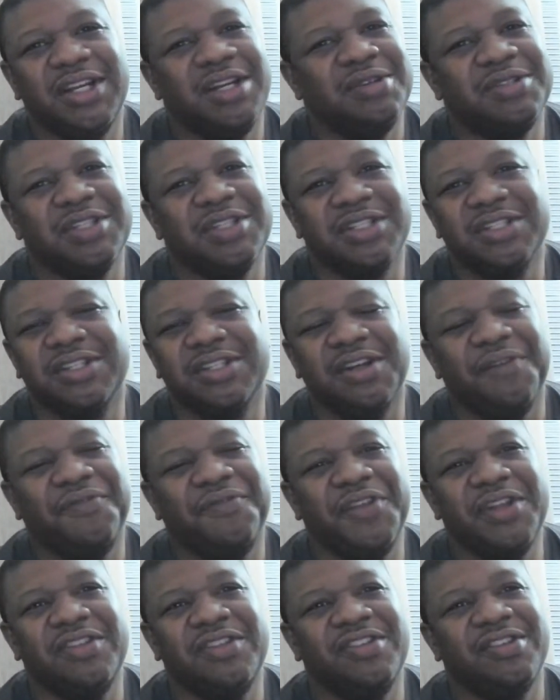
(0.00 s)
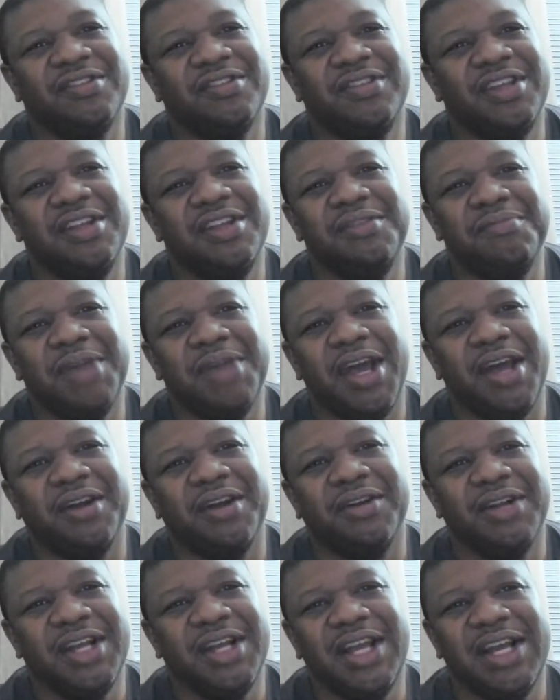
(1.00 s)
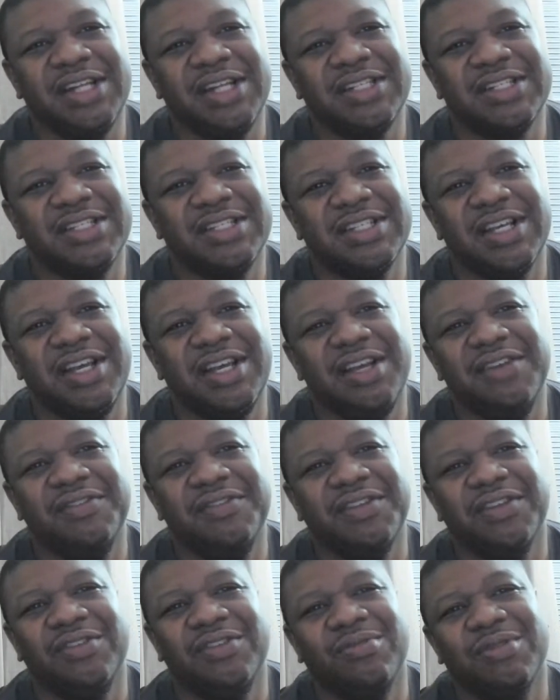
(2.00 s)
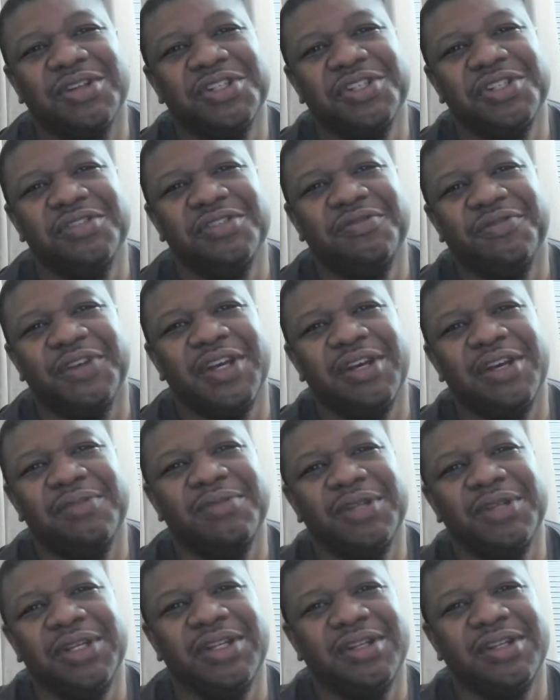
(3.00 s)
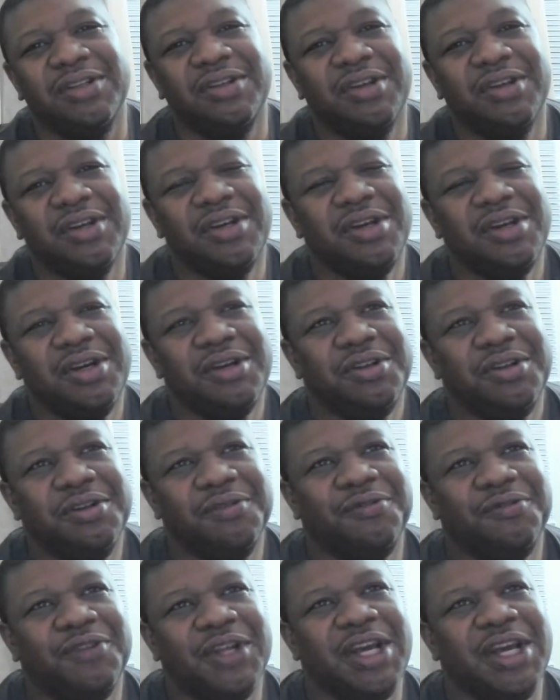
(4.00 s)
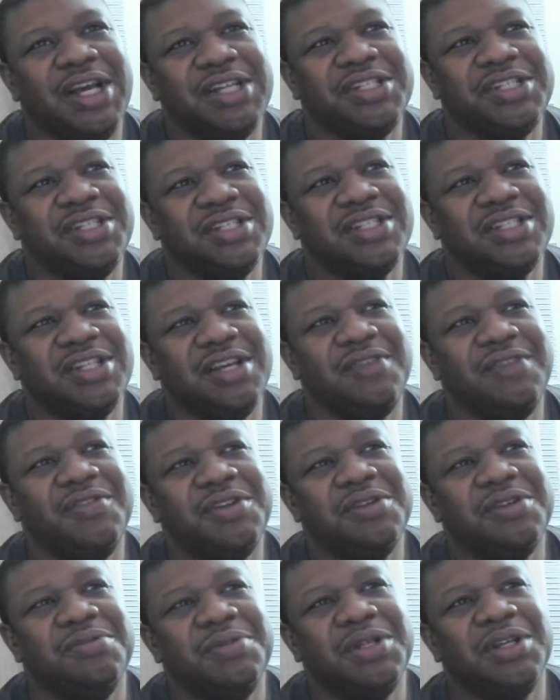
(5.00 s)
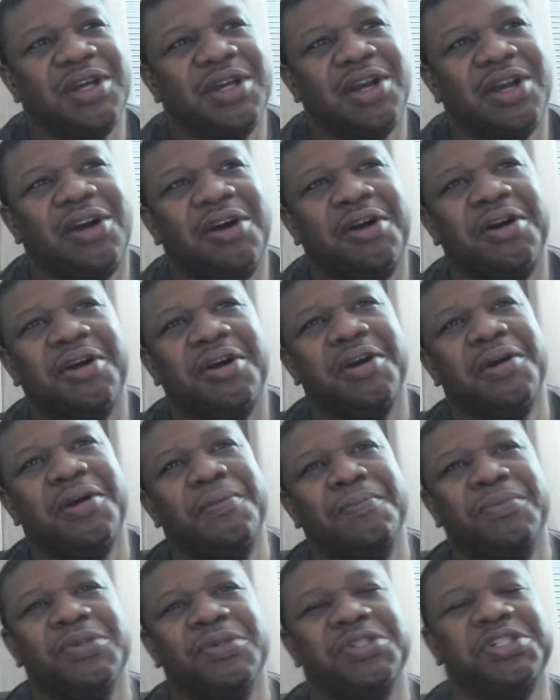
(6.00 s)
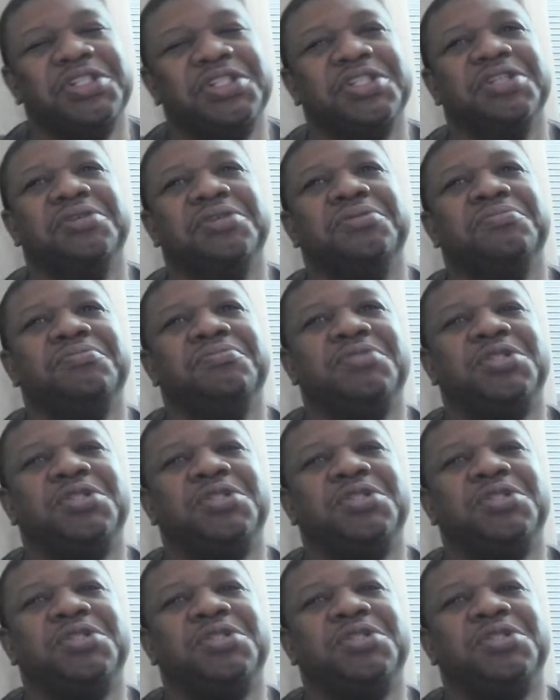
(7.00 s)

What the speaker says: It was just stuff that just didn't matter. They had to save this Russian family, and the Flash is saving them in the car and pushed them.